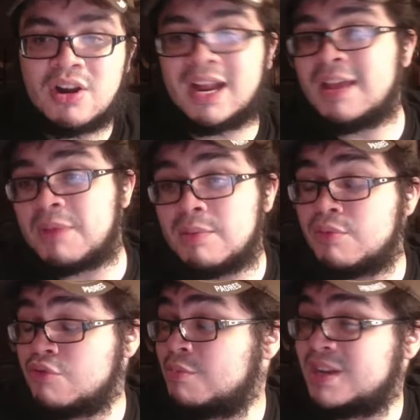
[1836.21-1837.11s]
And hey, maybe
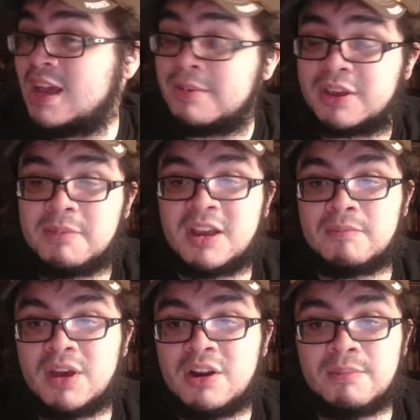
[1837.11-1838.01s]
Ruben Niebla can make him better.